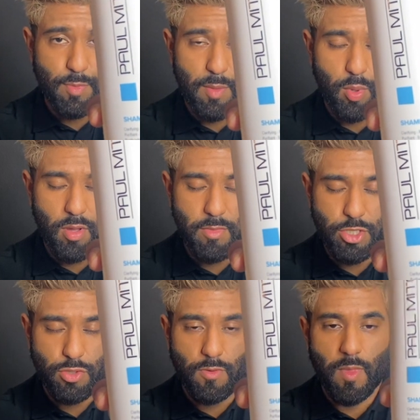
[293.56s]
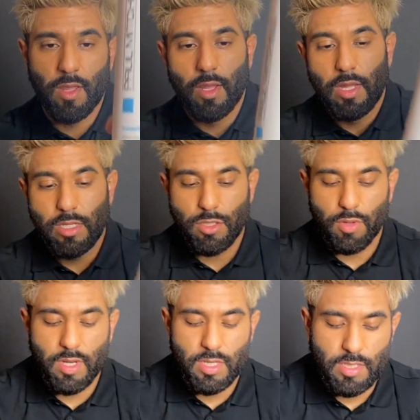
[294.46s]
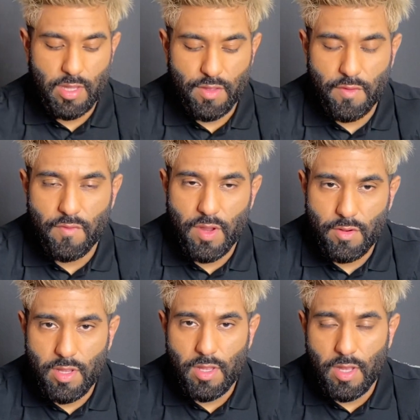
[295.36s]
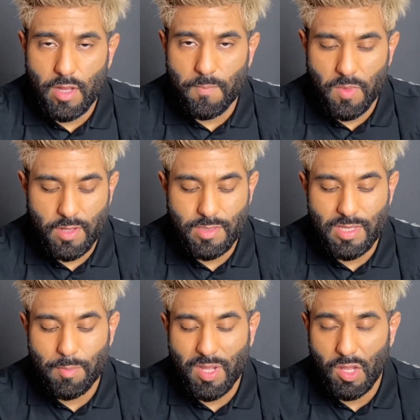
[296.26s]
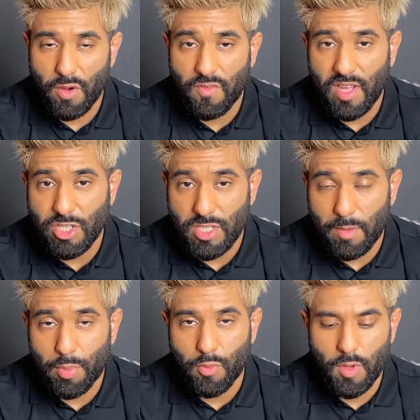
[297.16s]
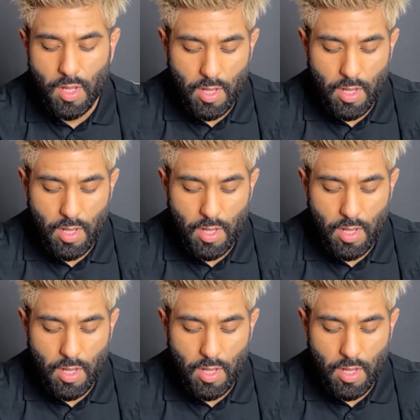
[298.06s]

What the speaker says: by Paul Mitchell. So it is a very deep clarifying shampoo.